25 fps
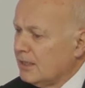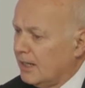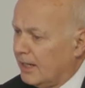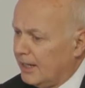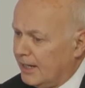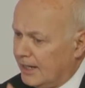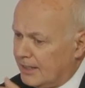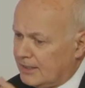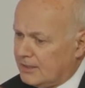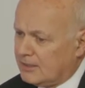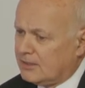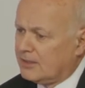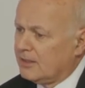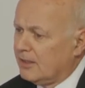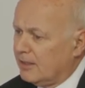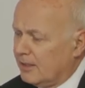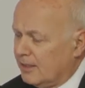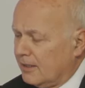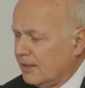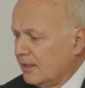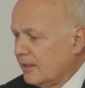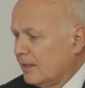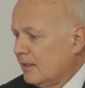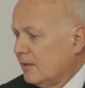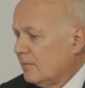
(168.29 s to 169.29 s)
and
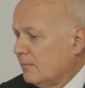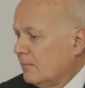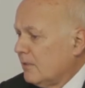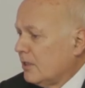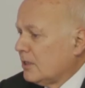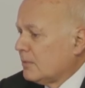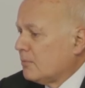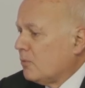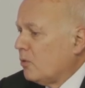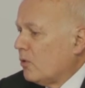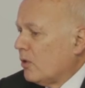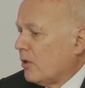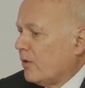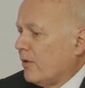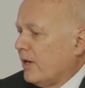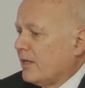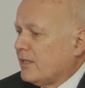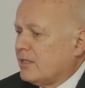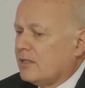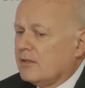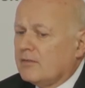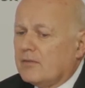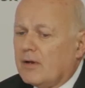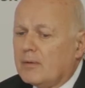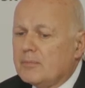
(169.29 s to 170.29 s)
externally, much more
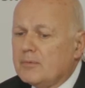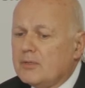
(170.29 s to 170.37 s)
aggressive.